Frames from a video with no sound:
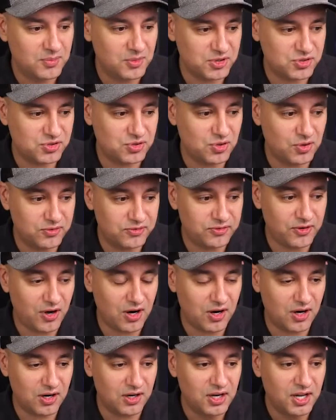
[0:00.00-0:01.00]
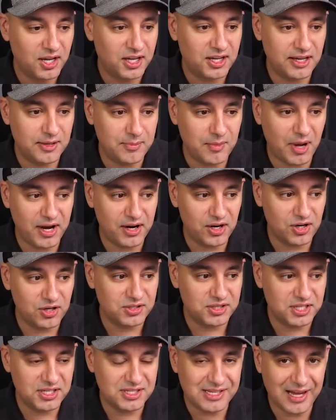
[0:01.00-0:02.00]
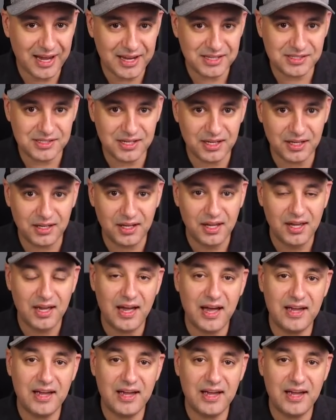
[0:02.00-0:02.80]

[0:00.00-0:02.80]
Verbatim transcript: But so far, in my early testing,